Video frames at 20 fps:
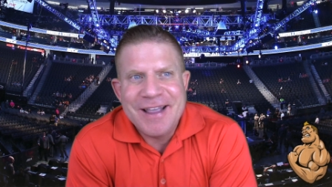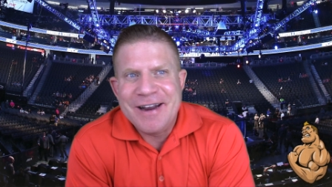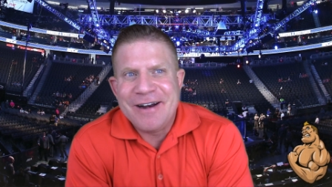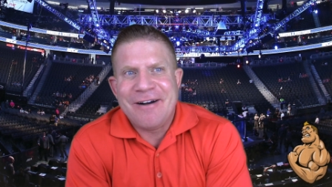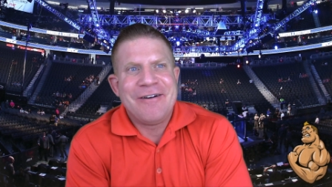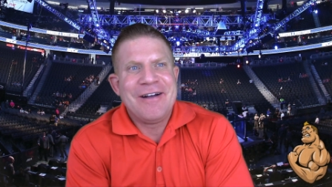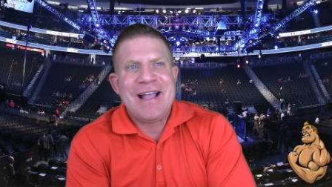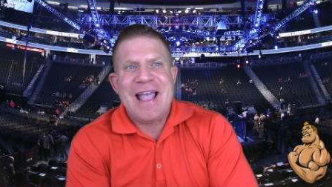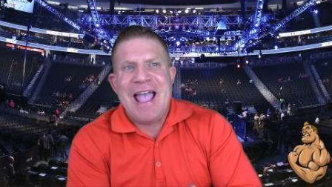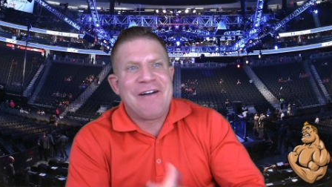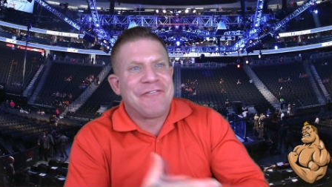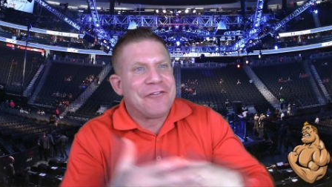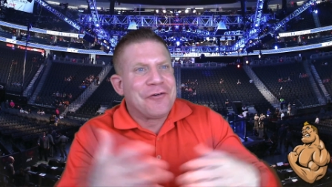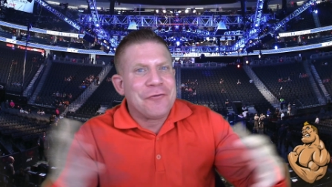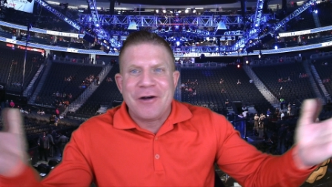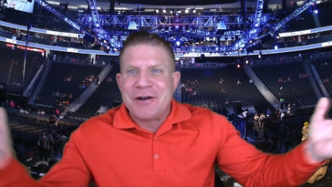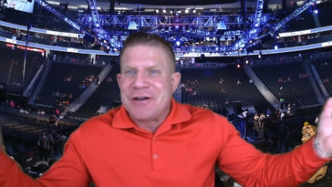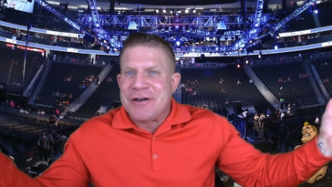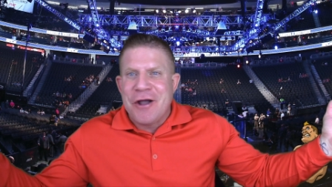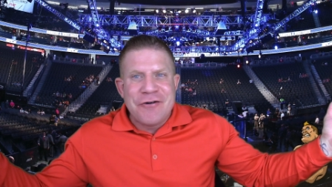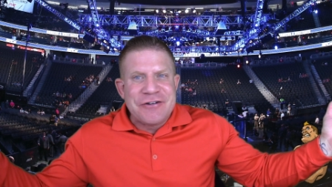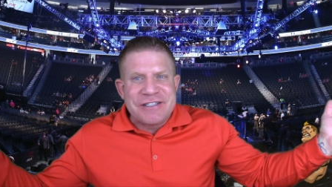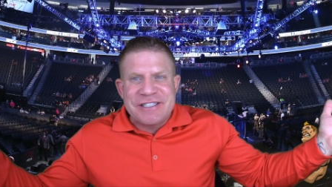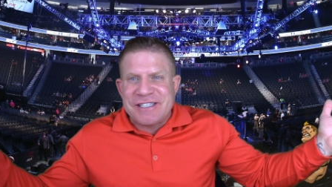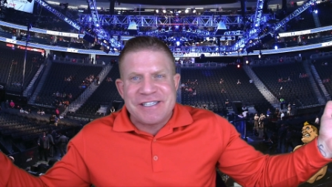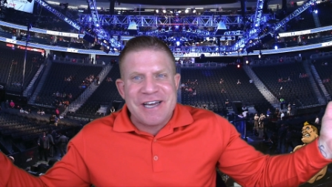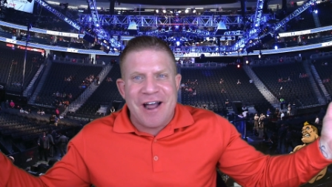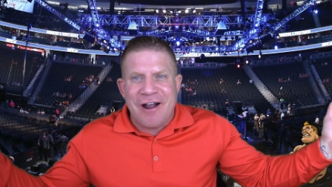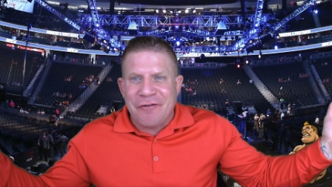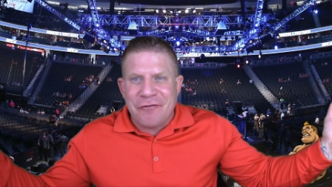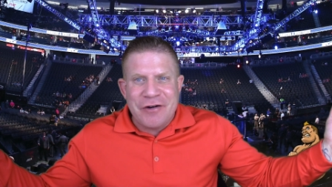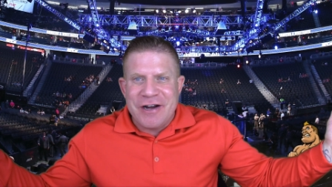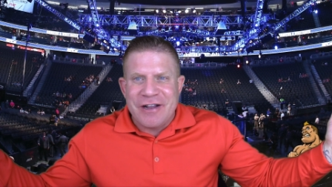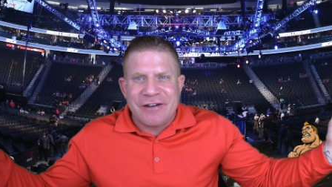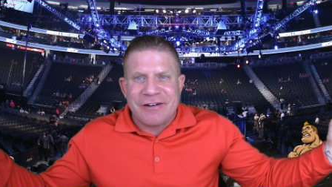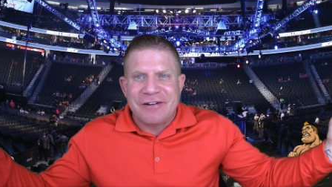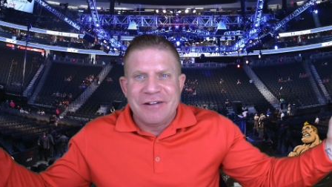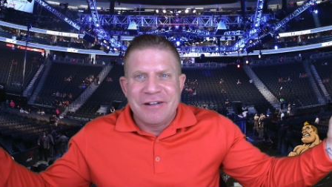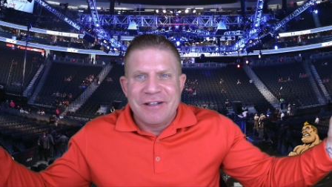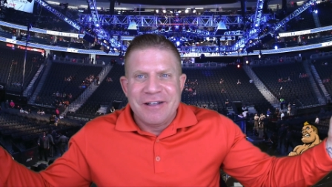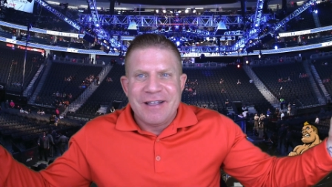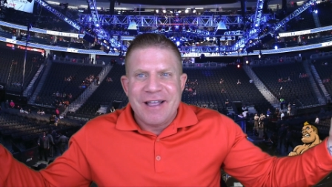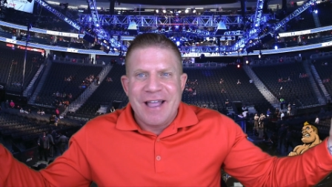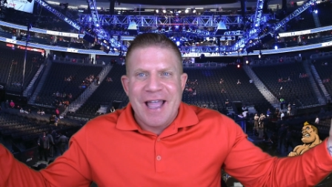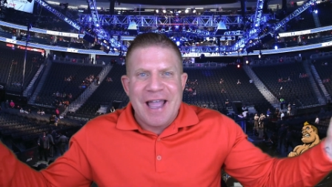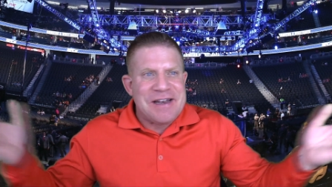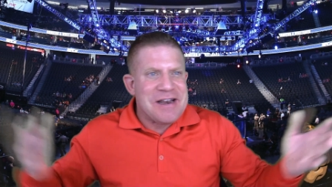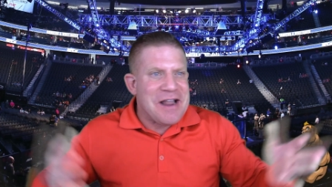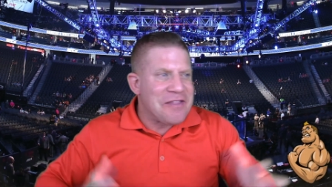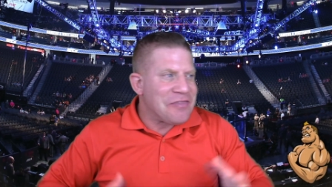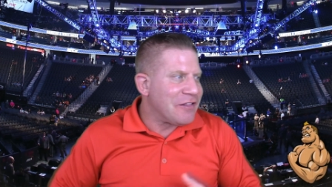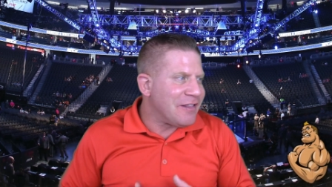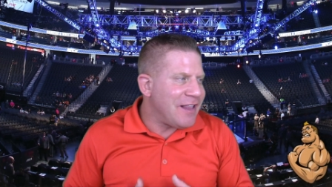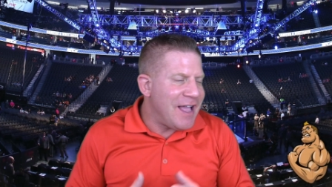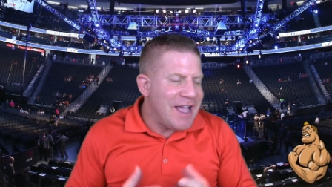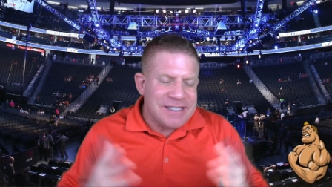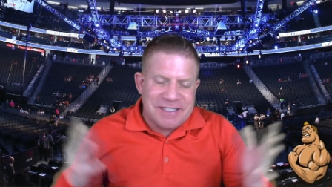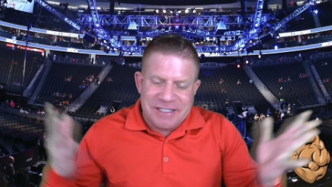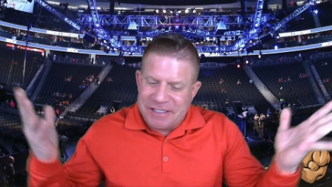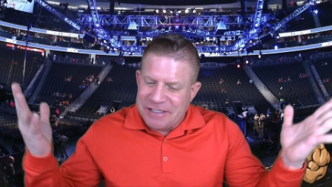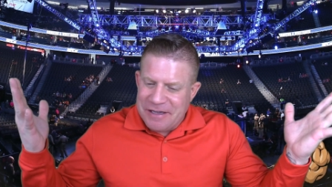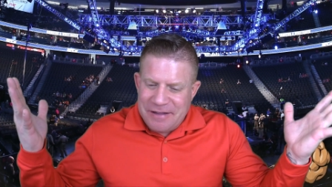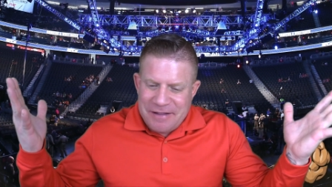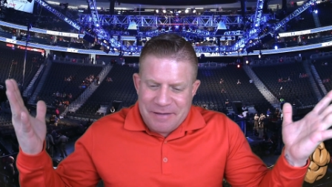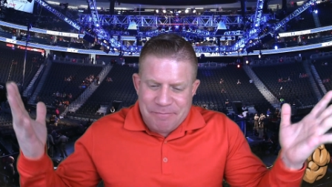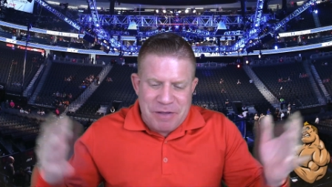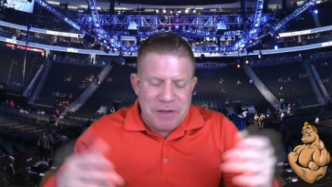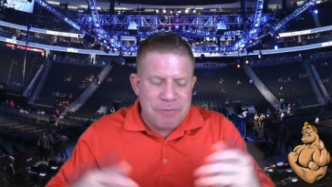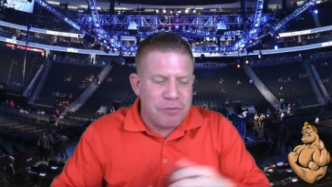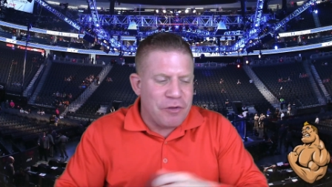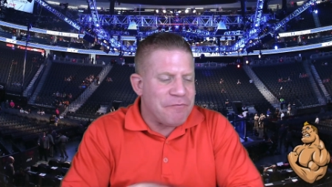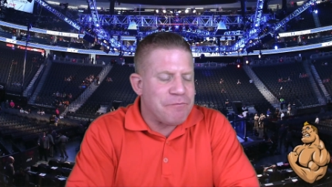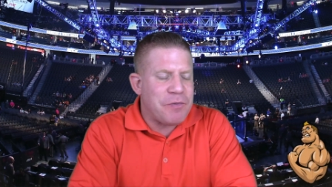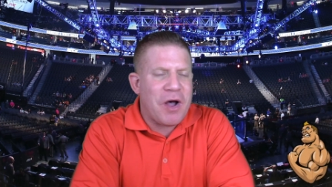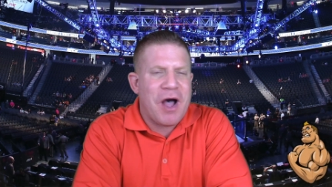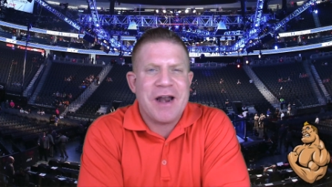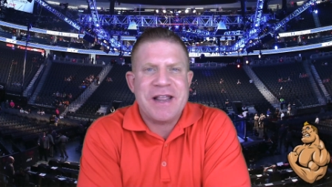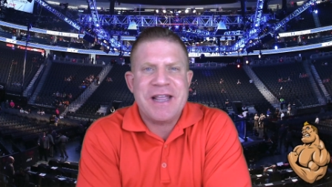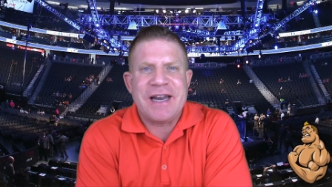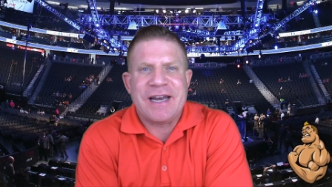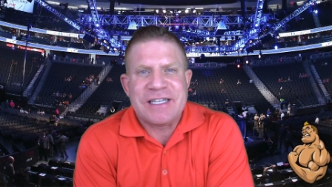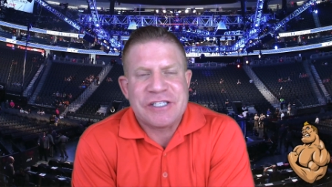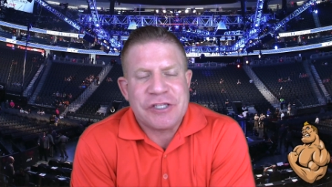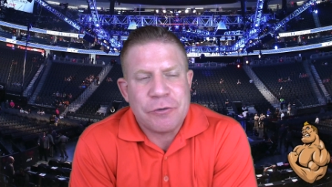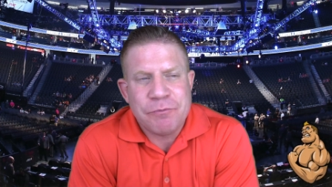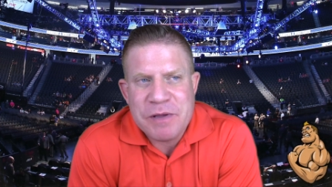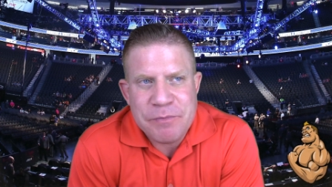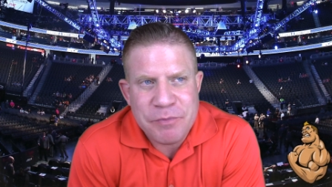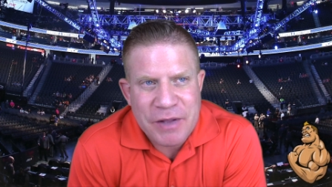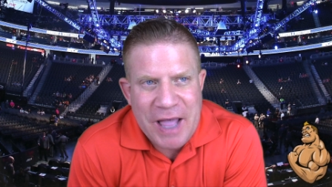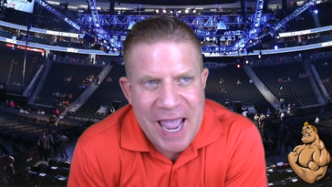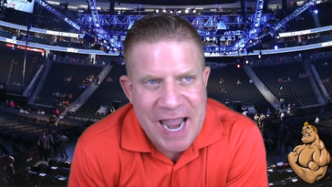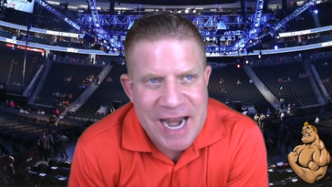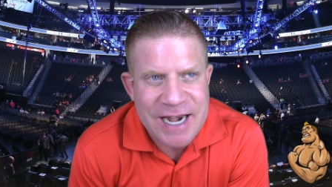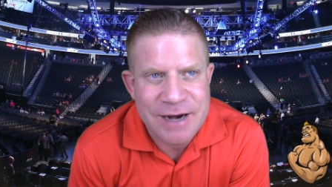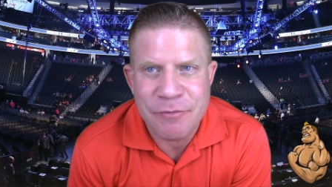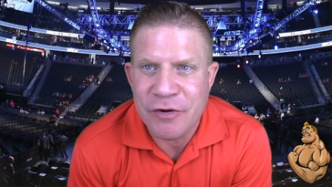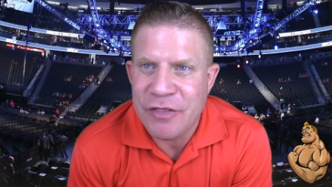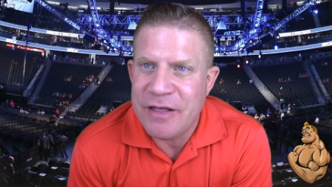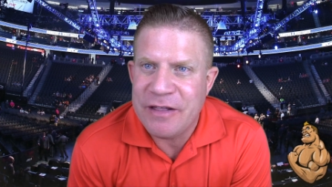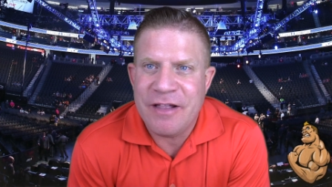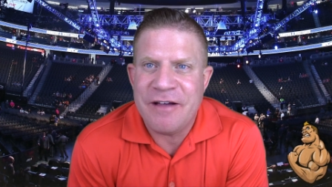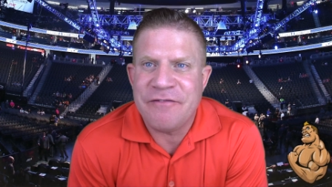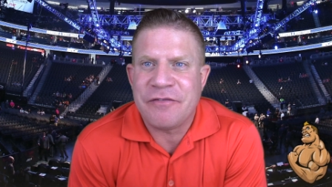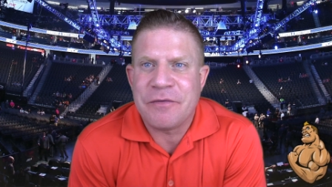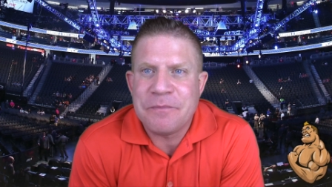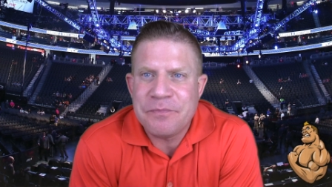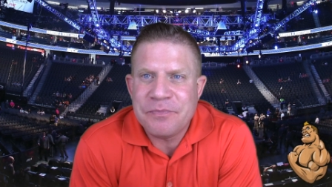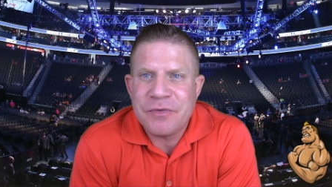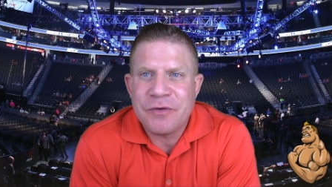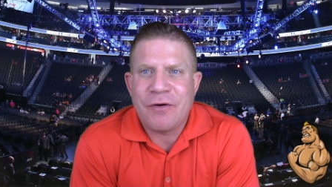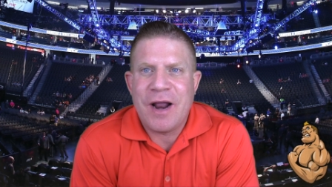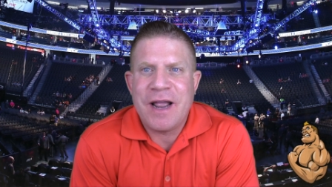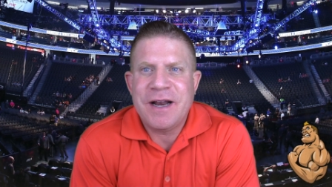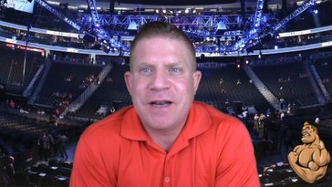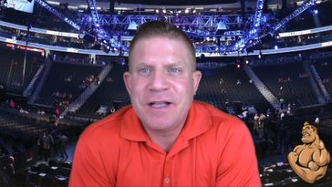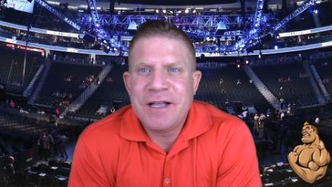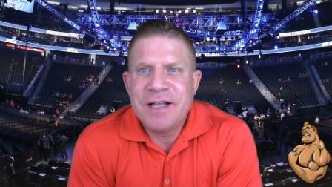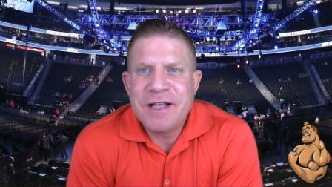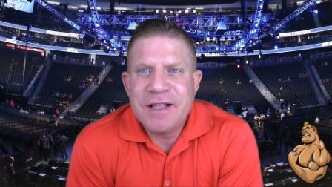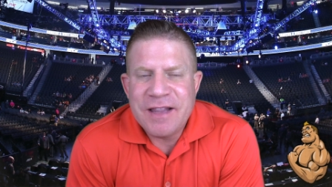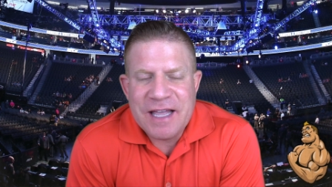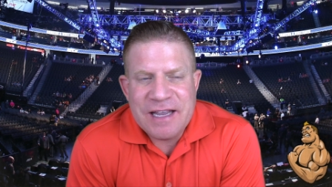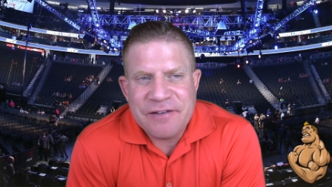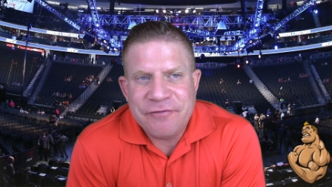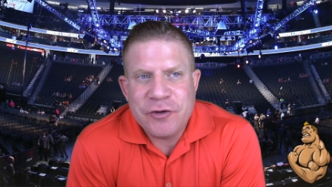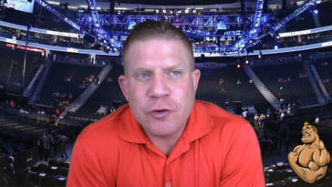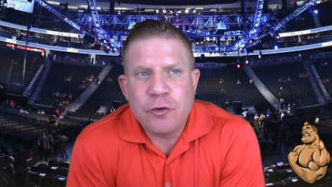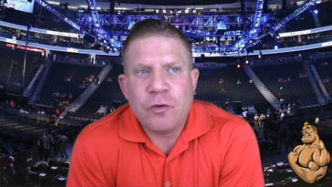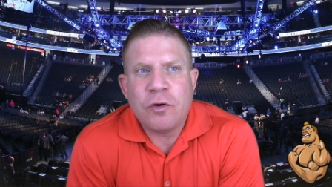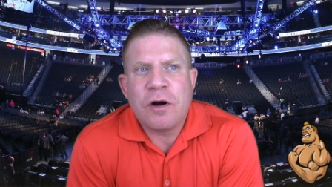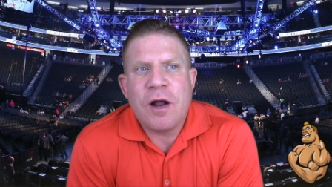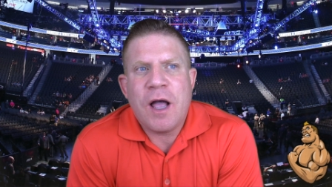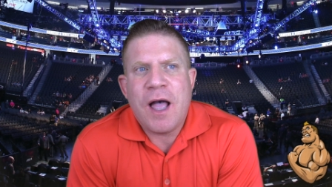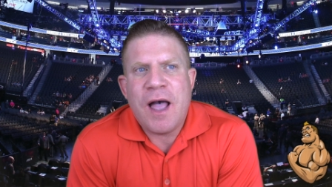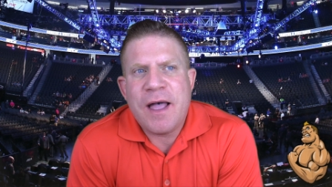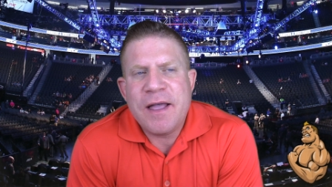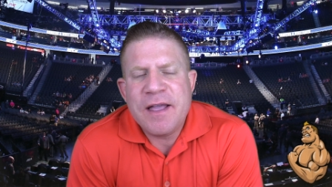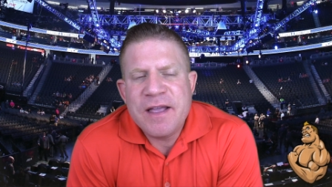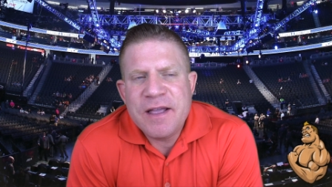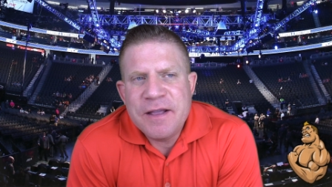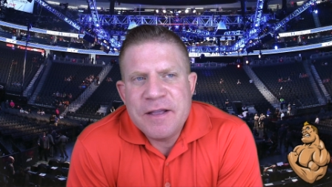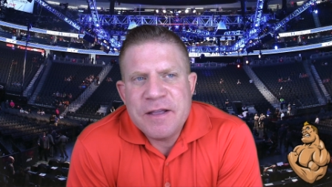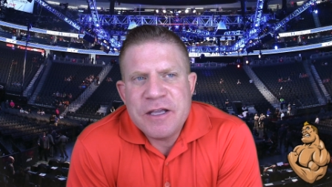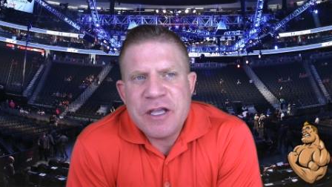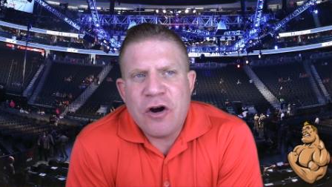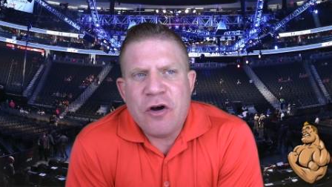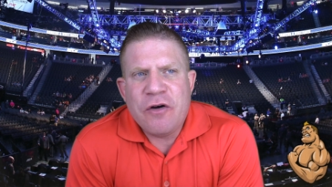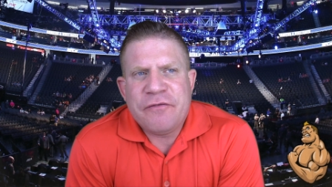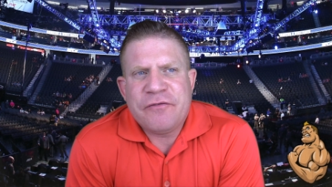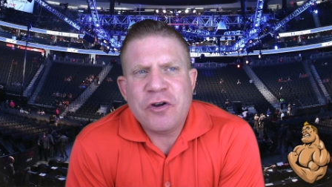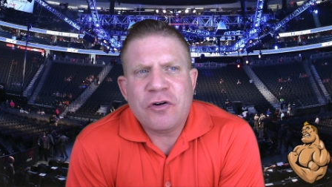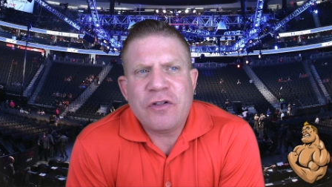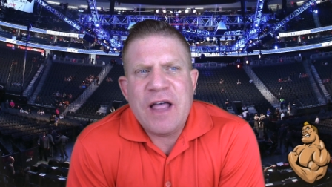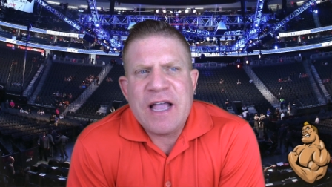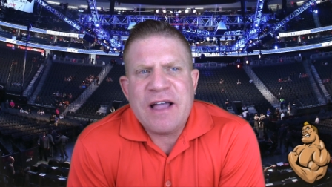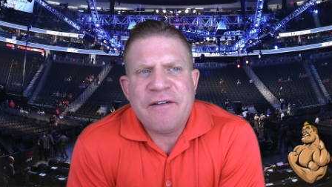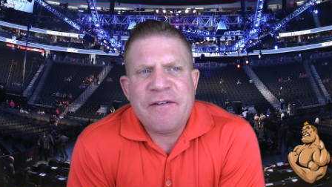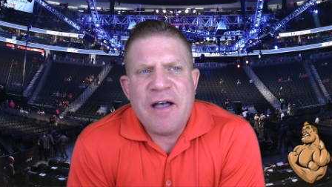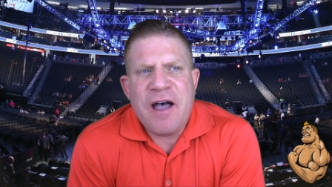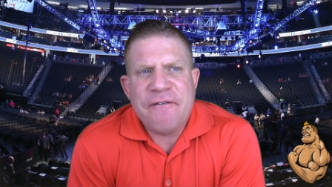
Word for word: you know everyone knows it's not real and nonetheless people have bought in and so people hate him or they love him right like if you were uh you know if you're like a,